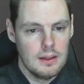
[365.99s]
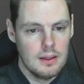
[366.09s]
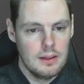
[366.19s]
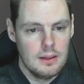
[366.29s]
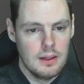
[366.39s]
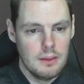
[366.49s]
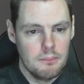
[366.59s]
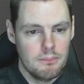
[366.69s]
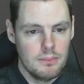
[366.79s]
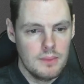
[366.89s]
And
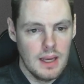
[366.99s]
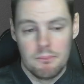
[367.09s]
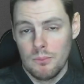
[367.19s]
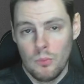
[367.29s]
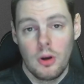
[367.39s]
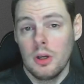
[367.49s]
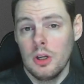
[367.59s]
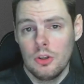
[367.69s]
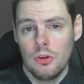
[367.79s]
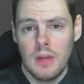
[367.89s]
yeah, what I'm going
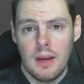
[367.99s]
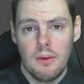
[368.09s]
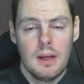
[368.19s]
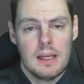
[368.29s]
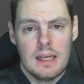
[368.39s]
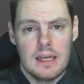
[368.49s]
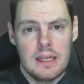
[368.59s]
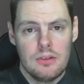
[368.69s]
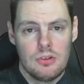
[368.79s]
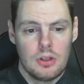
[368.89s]
to do now
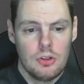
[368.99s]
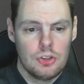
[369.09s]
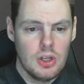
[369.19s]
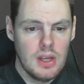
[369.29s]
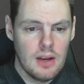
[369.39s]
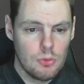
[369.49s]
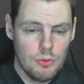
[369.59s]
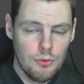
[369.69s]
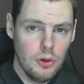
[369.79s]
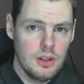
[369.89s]
is I'm going to show you how to
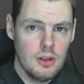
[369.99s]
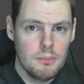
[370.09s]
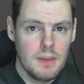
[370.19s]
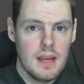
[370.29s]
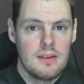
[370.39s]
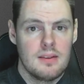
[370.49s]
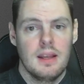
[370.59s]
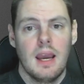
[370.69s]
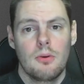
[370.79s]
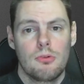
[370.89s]
avoid the update
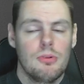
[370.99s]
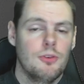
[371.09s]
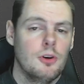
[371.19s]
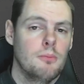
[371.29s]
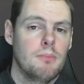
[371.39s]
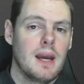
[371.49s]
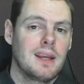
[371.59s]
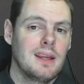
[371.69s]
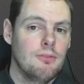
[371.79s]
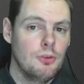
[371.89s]
and how to revert back
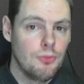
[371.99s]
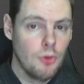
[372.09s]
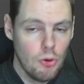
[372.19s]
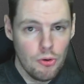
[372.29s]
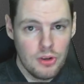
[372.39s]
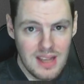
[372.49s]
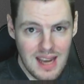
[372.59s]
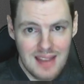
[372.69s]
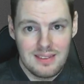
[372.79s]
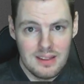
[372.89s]
if you've already
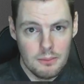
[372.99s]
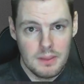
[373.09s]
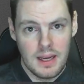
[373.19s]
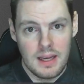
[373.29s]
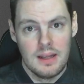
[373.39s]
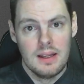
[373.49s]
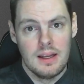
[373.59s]
had the update